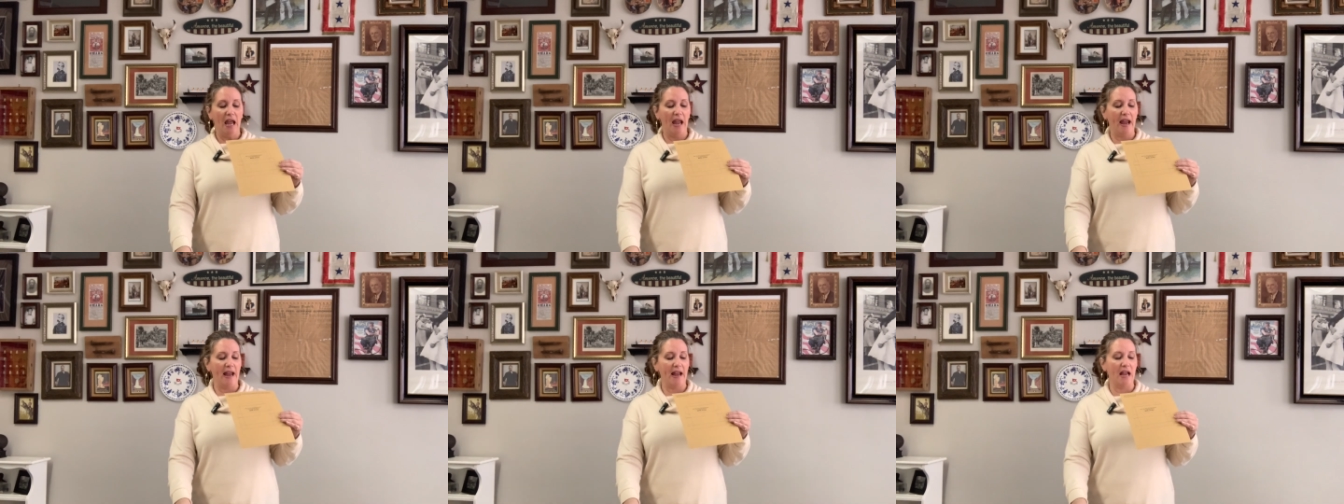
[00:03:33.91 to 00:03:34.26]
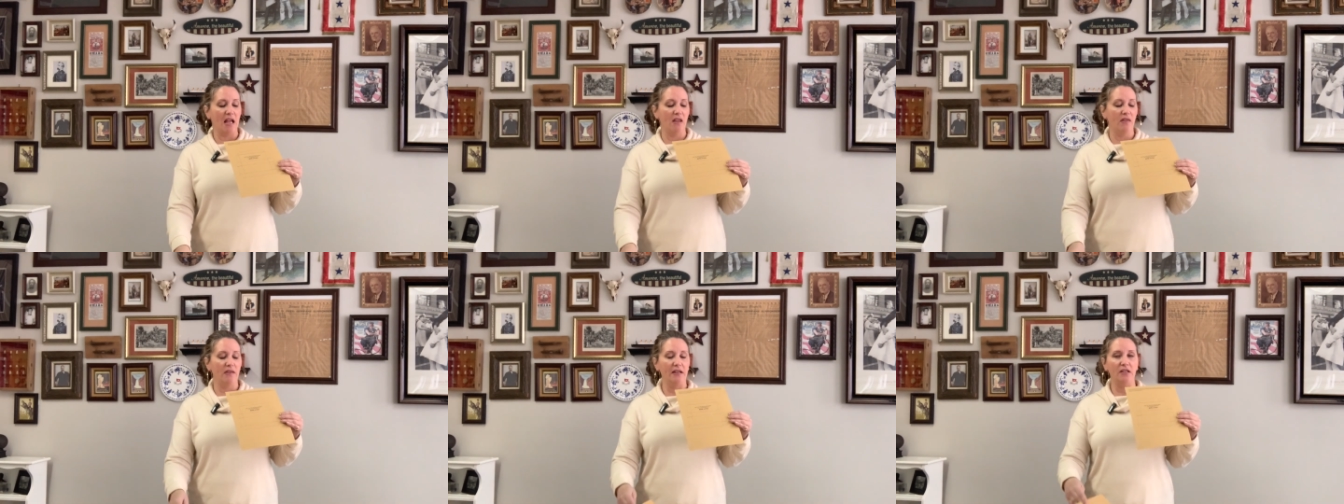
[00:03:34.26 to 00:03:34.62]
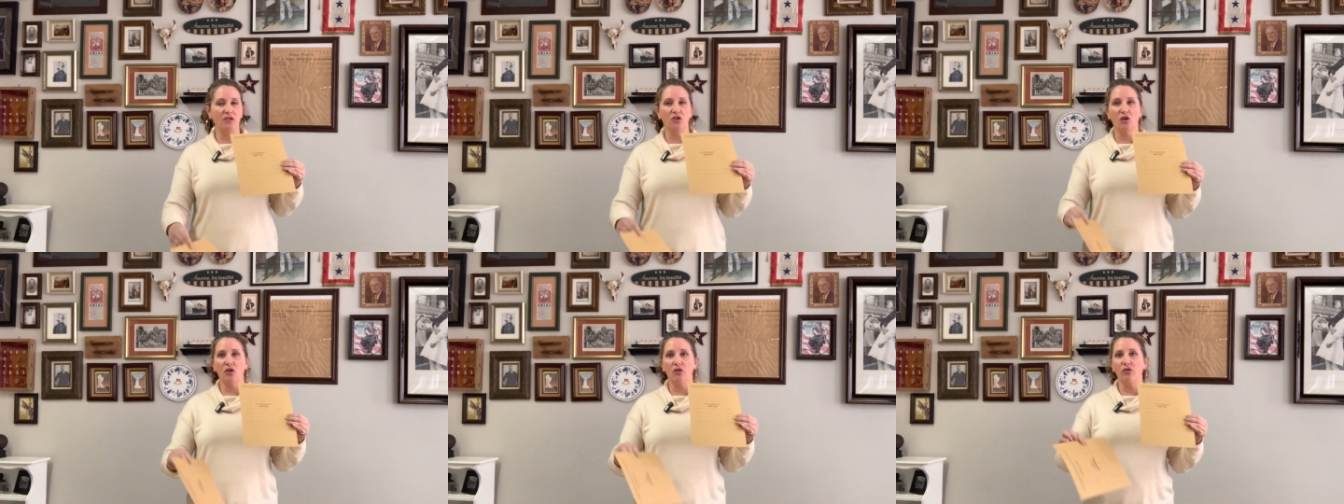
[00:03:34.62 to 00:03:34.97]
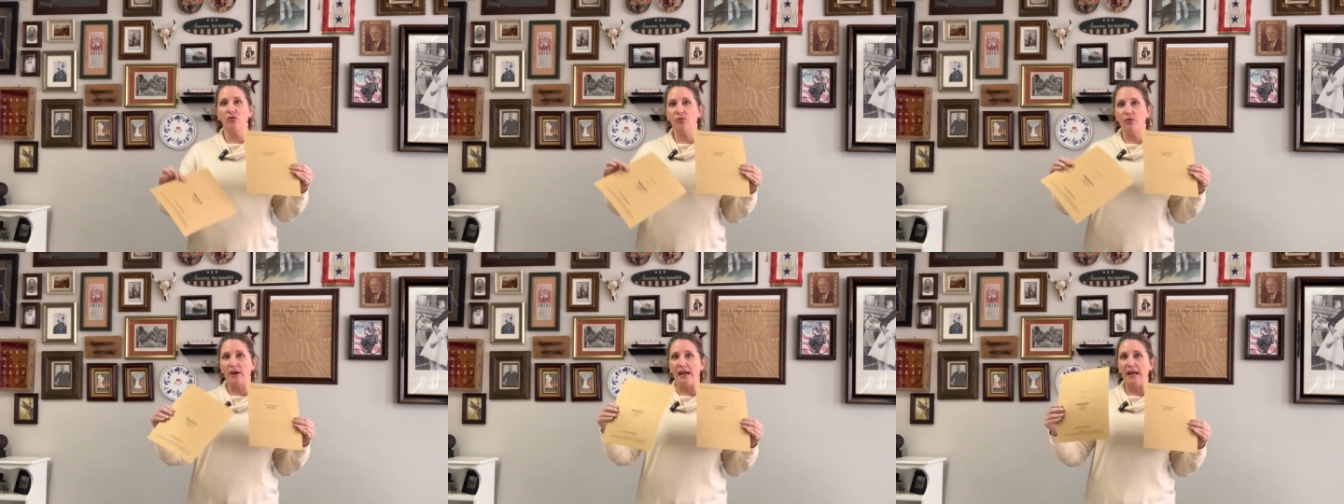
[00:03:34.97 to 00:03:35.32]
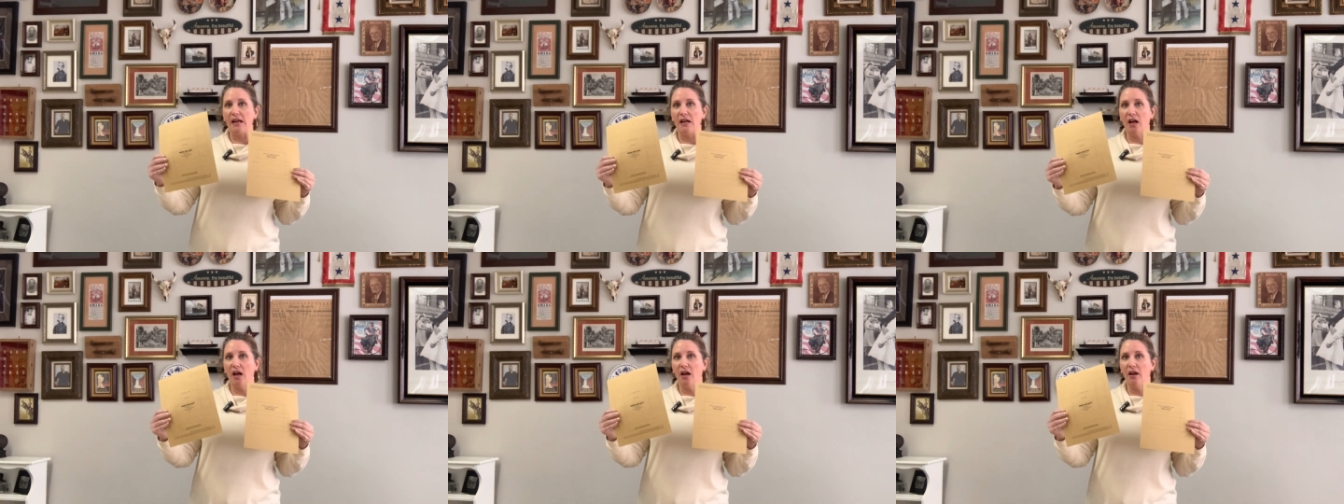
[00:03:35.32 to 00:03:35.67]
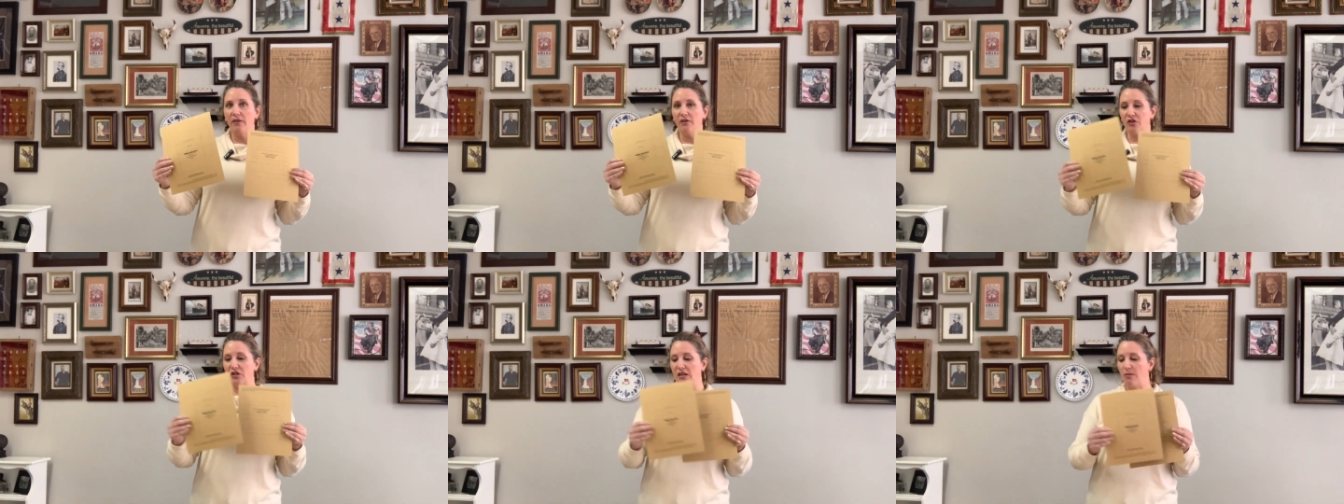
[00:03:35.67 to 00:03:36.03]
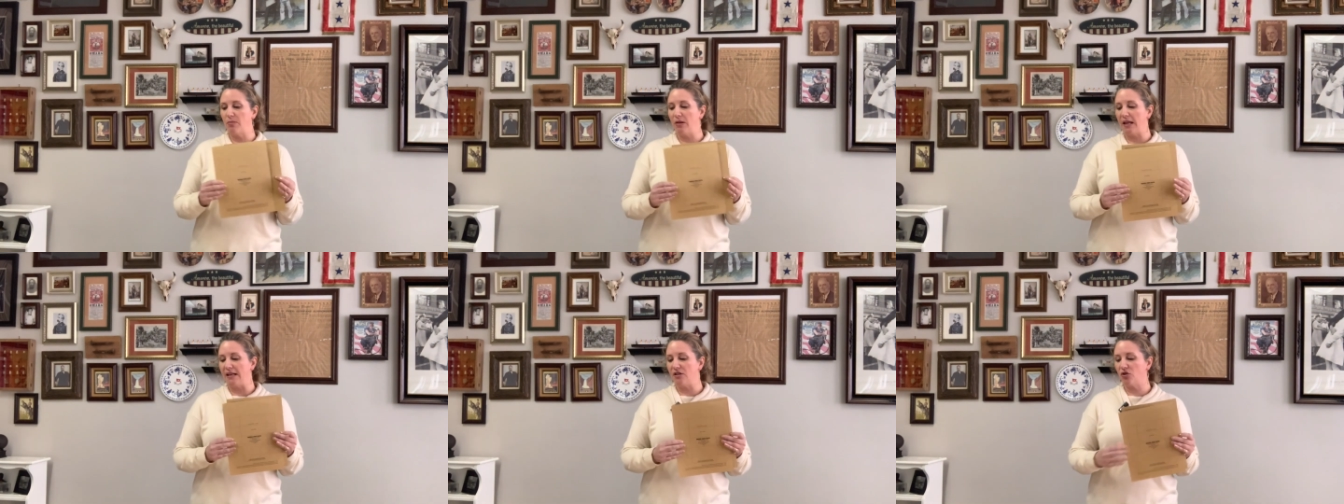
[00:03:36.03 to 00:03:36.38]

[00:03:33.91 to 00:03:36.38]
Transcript: And these are they're templates